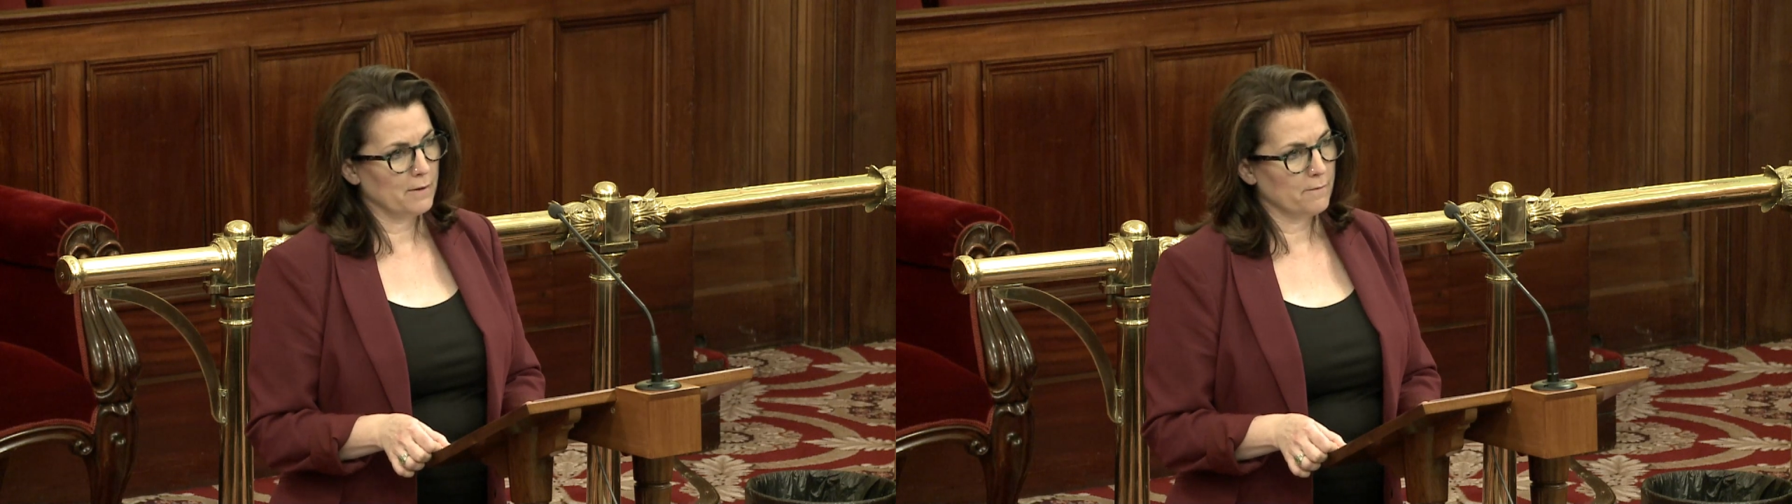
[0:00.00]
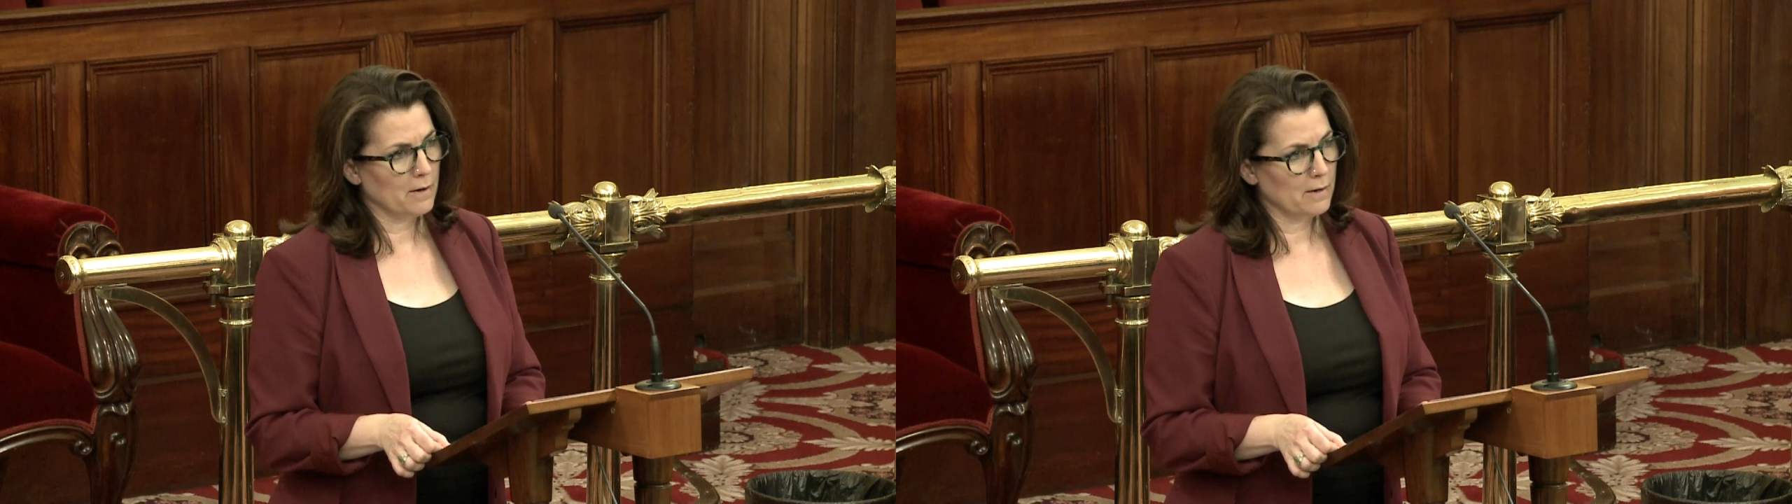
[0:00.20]

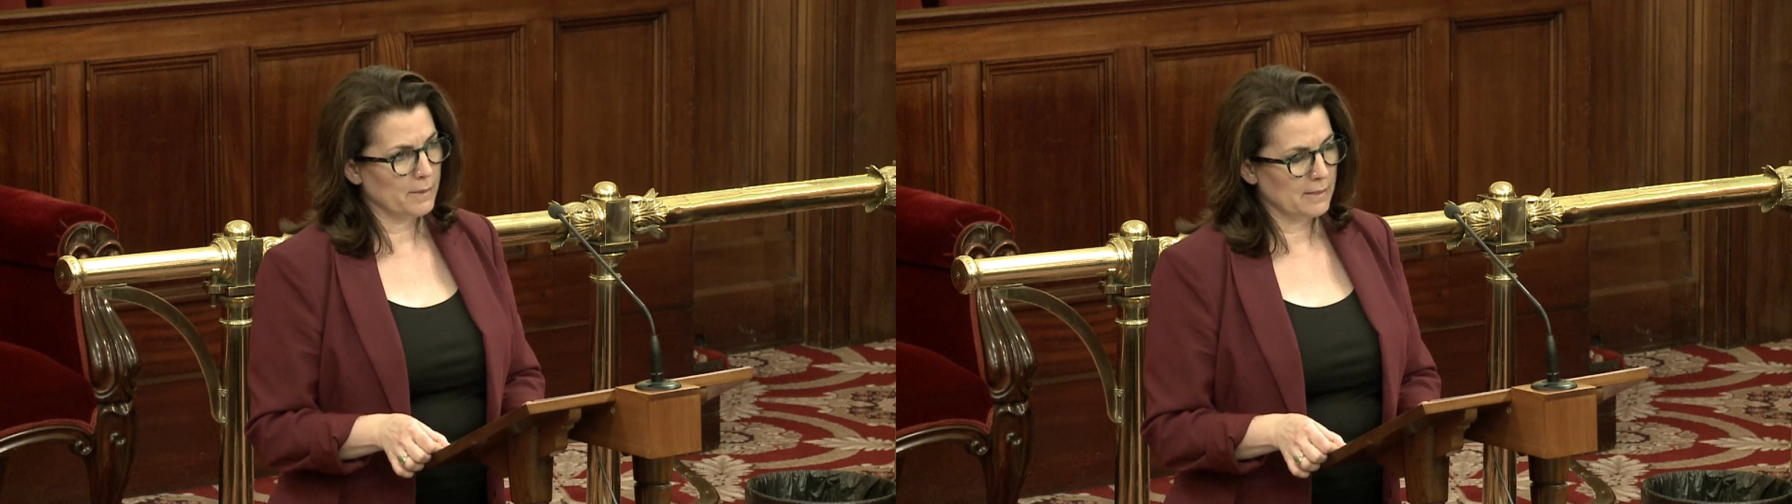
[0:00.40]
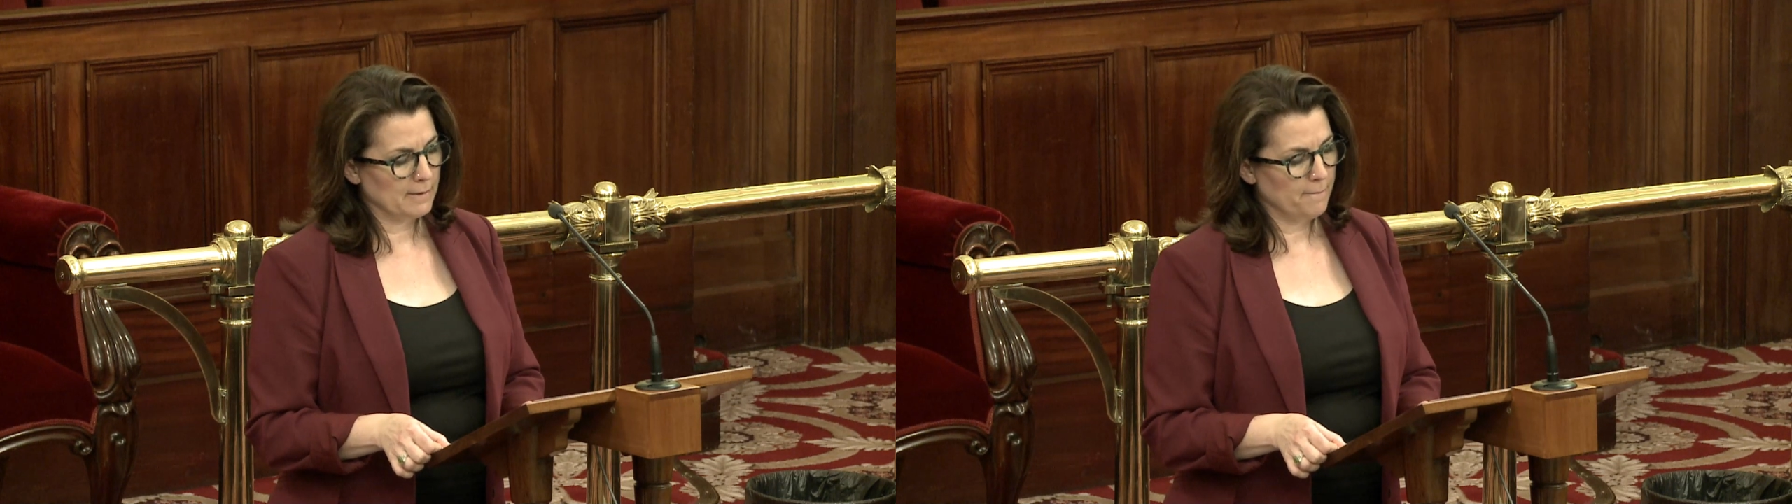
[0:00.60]

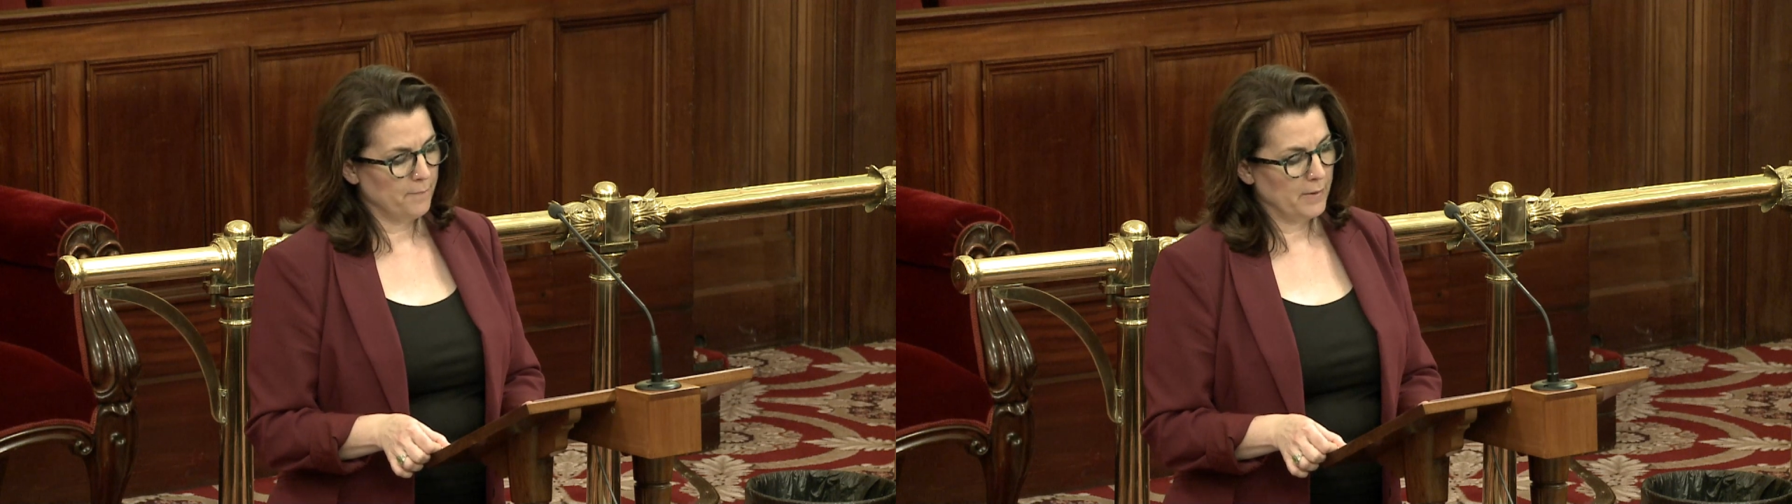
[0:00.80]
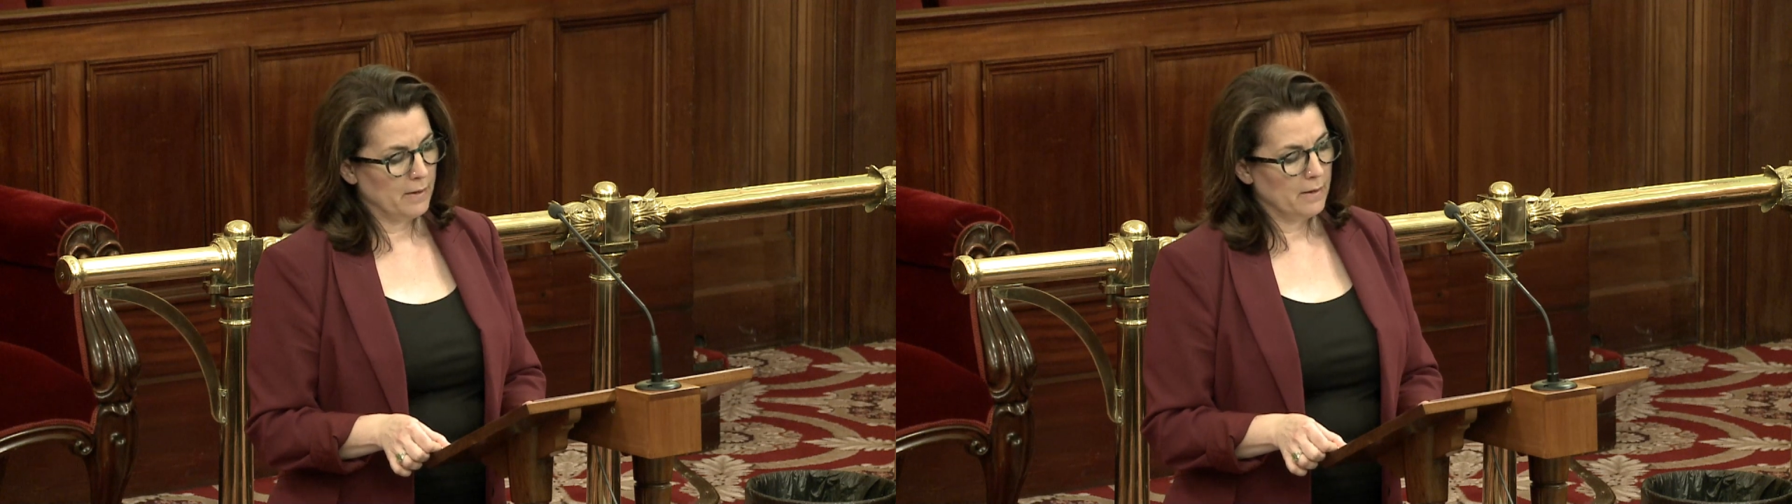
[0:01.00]
environment.
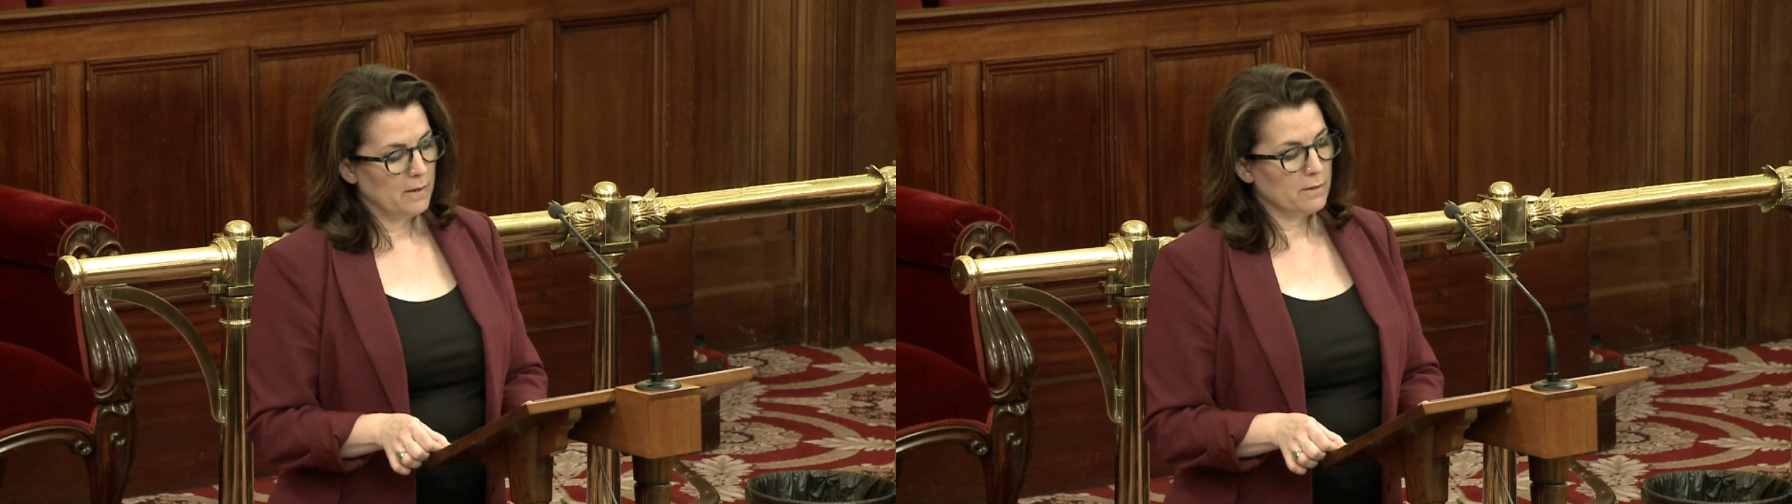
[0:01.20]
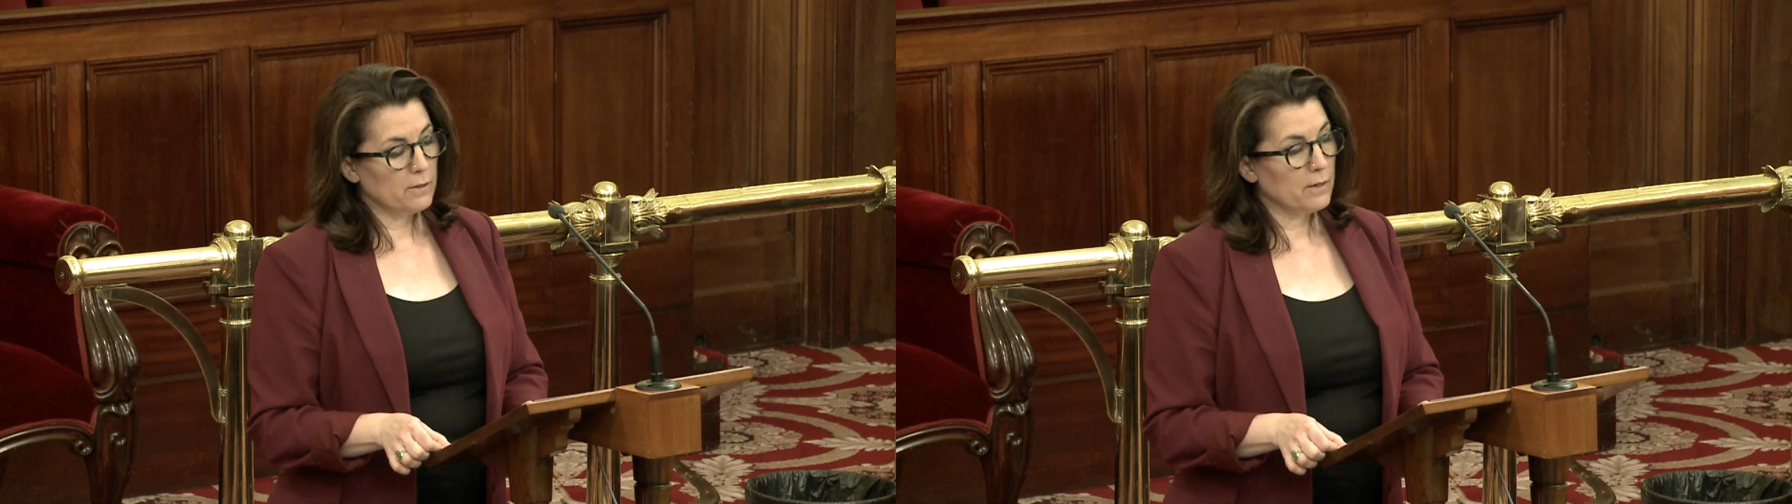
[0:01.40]

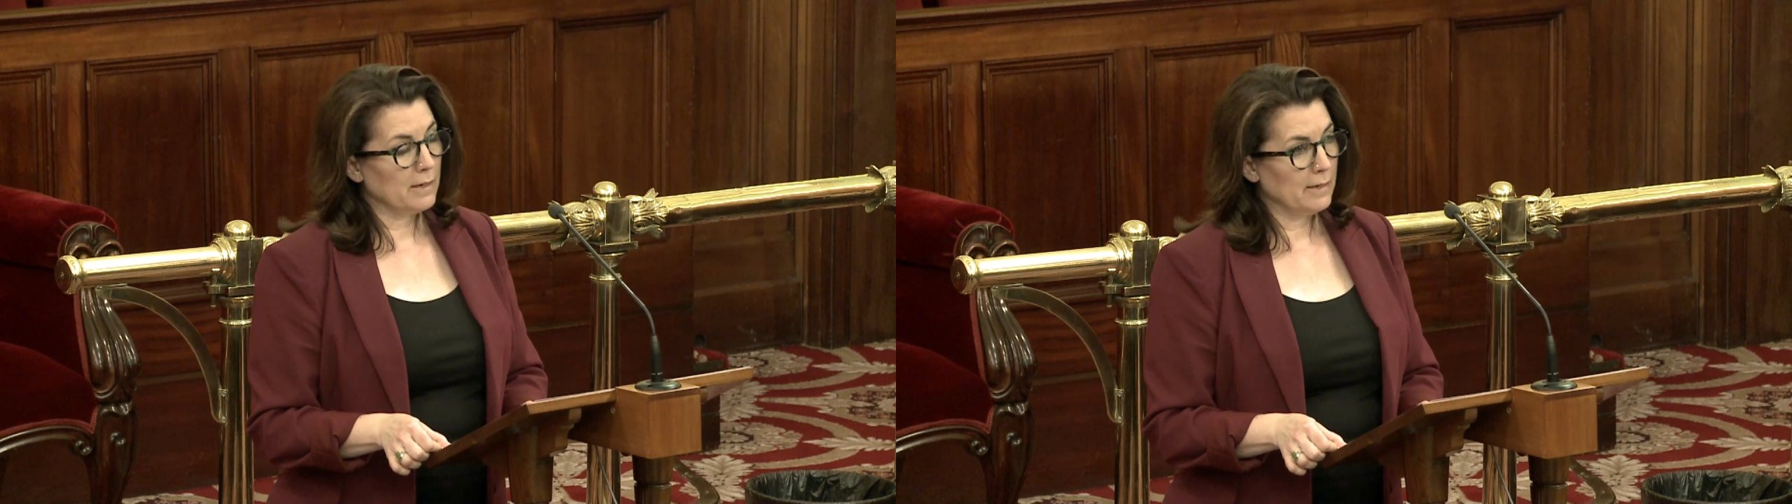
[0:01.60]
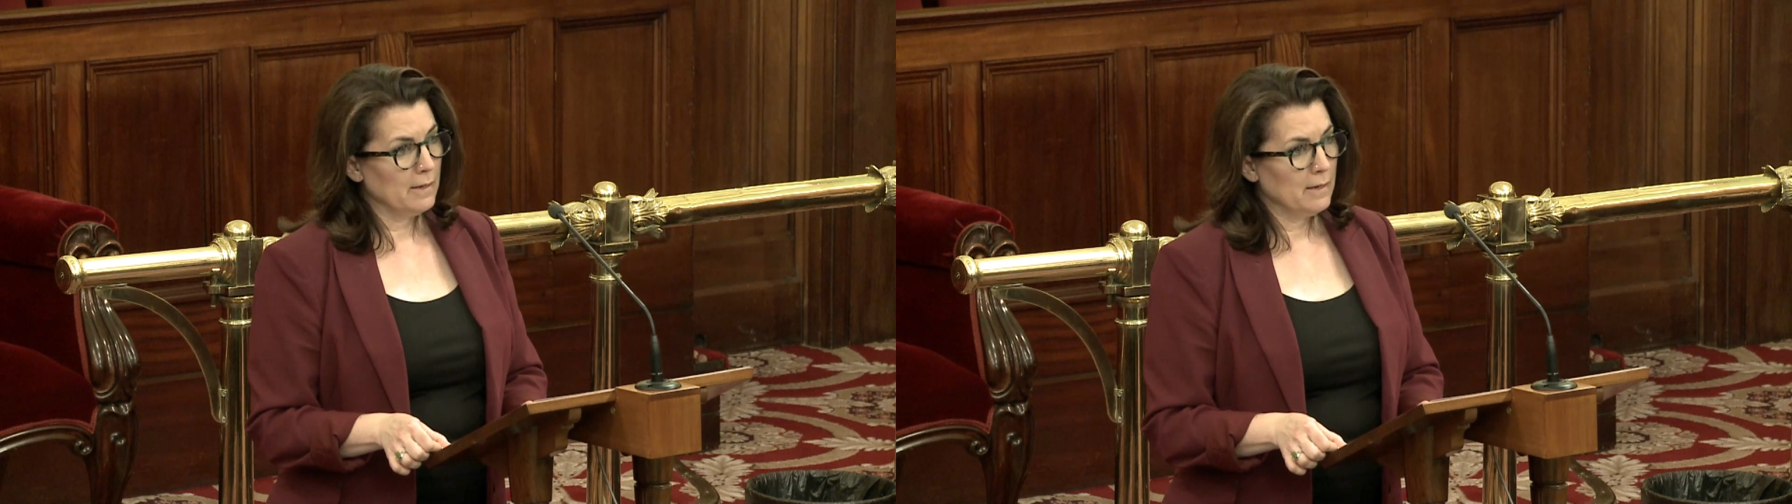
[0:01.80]
Thirdly,